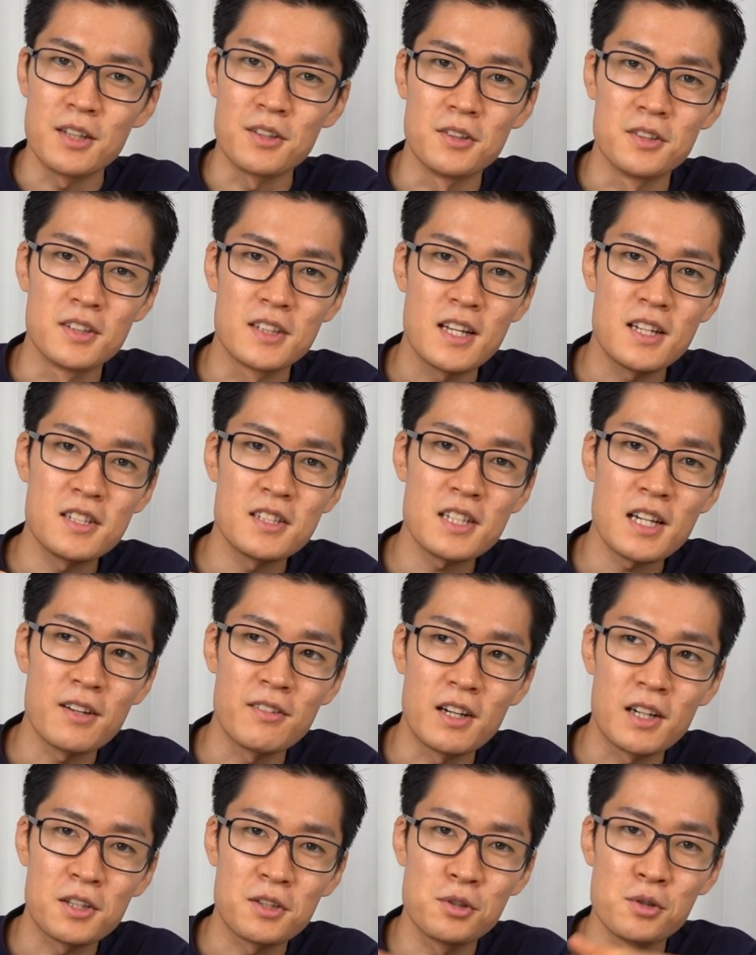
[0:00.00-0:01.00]

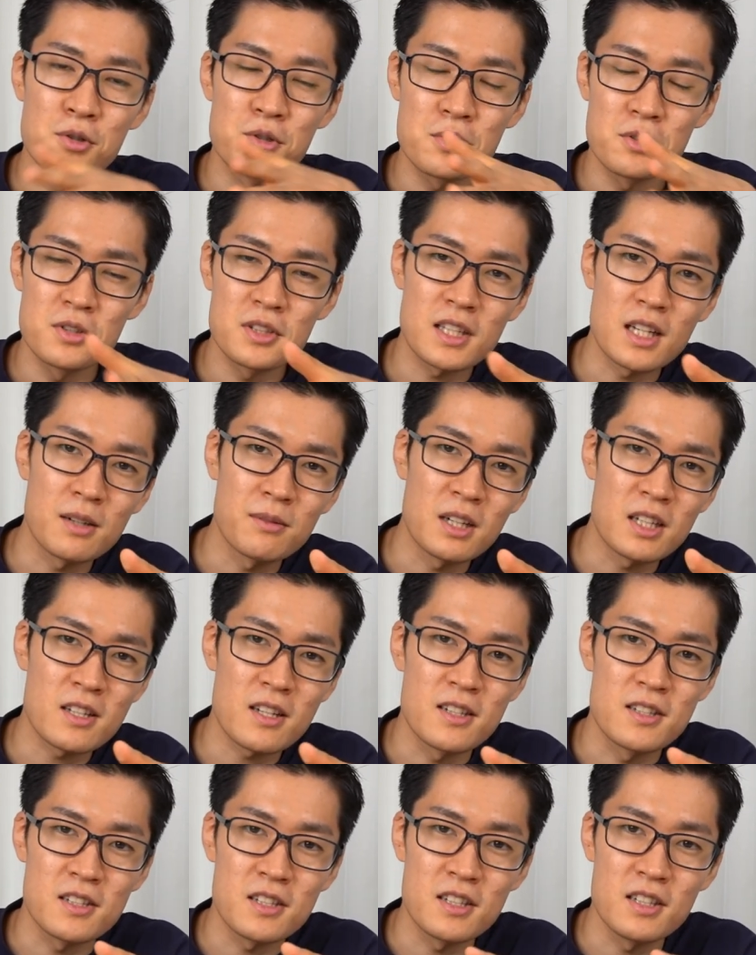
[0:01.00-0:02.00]
Electromagnetic waves are not
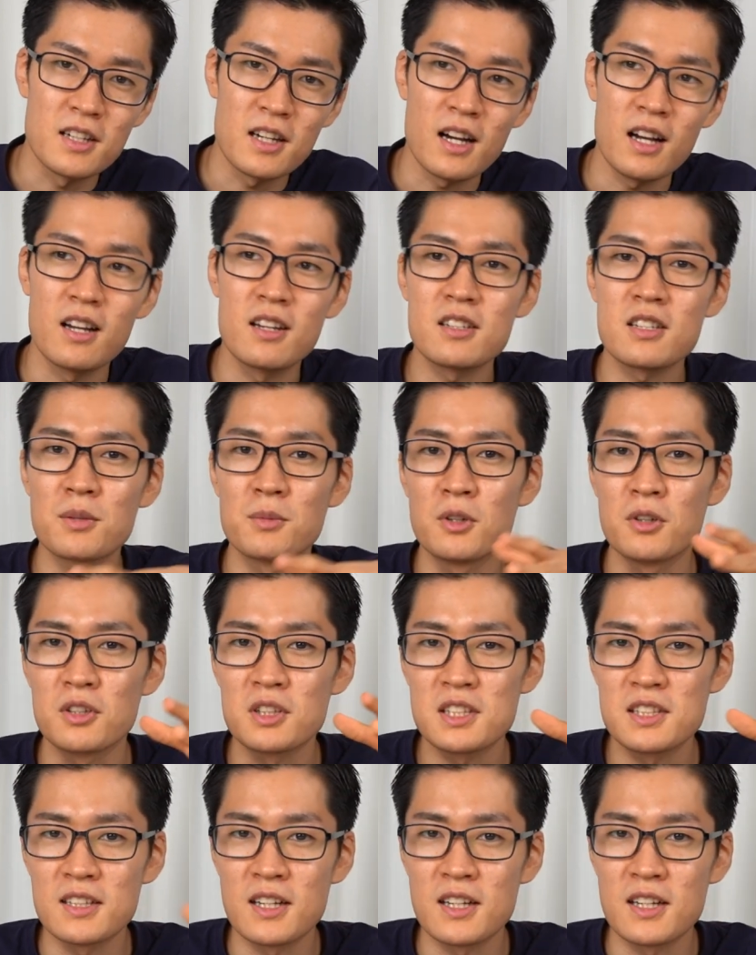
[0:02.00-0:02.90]
absorbed or reflected,